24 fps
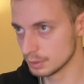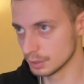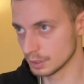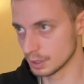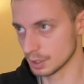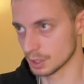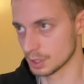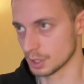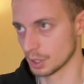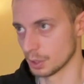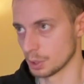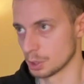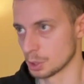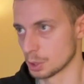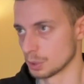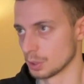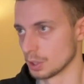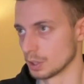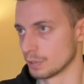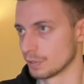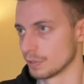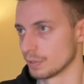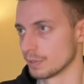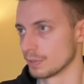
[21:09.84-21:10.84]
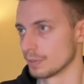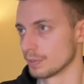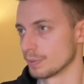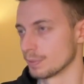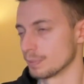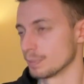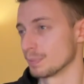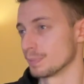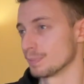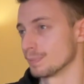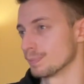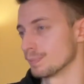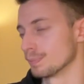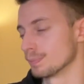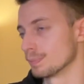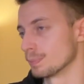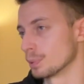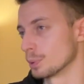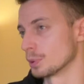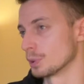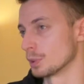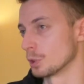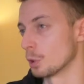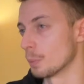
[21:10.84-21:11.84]
So you shouldn't
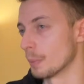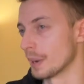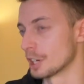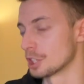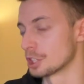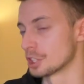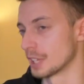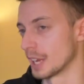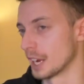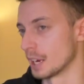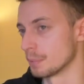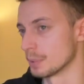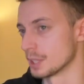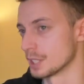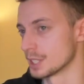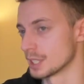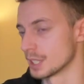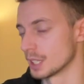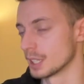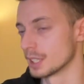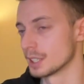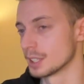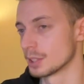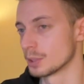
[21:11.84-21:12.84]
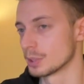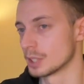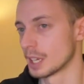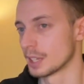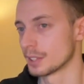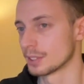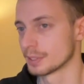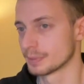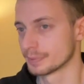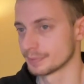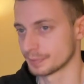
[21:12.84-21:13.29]
put too much time into that.